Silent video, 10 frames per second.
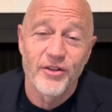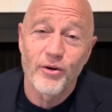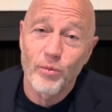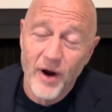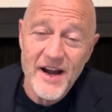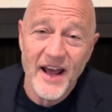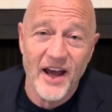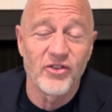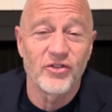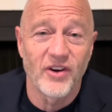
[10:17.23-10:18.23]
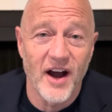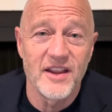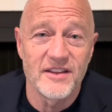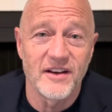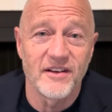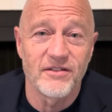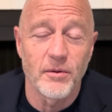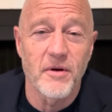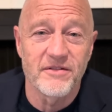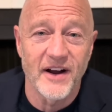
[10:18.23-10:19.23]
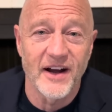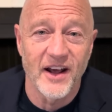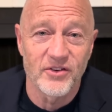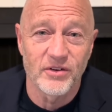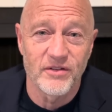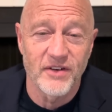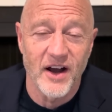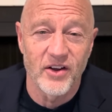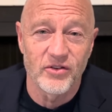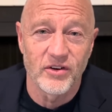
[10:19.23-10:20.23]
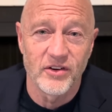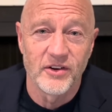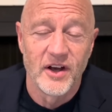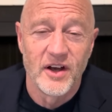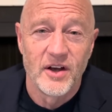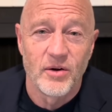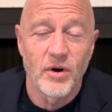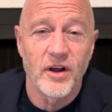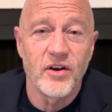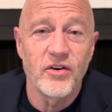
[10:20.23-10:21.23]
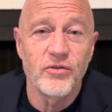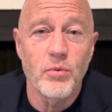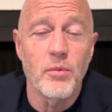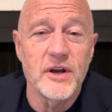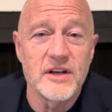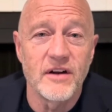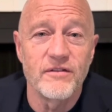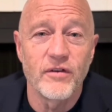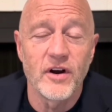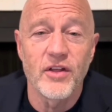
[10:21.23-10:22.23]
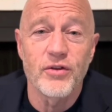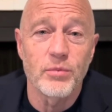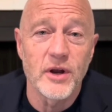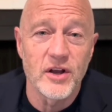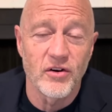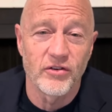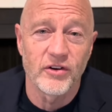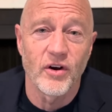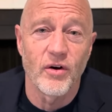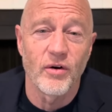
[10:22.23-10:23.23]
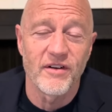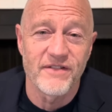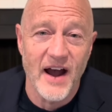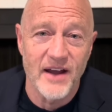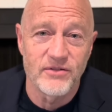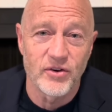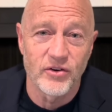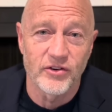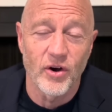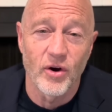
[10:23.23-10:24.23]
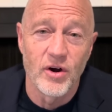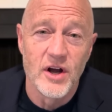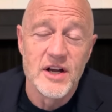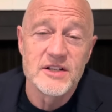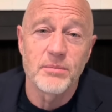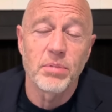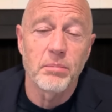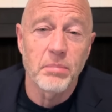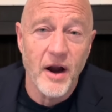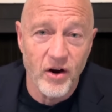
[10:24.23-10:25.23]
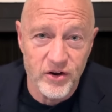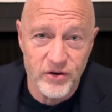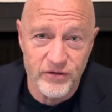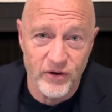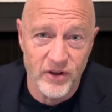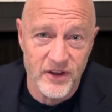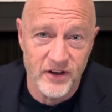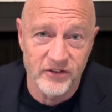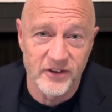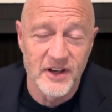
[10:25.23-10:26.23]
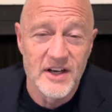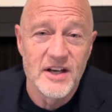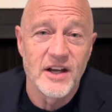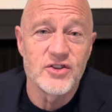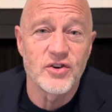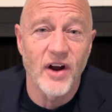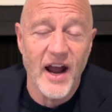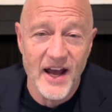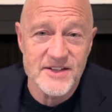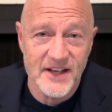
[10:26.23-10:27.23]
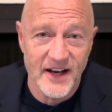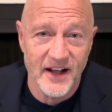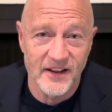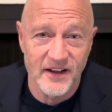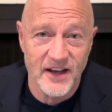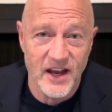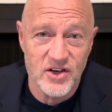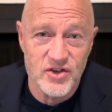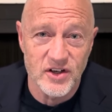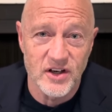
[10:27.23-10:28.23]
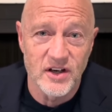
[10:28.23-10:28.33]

The right answer, I think, from a financial advisor is well, here's what we did for you three years ago or five years ago to prepare you for this. It's your asset allocation.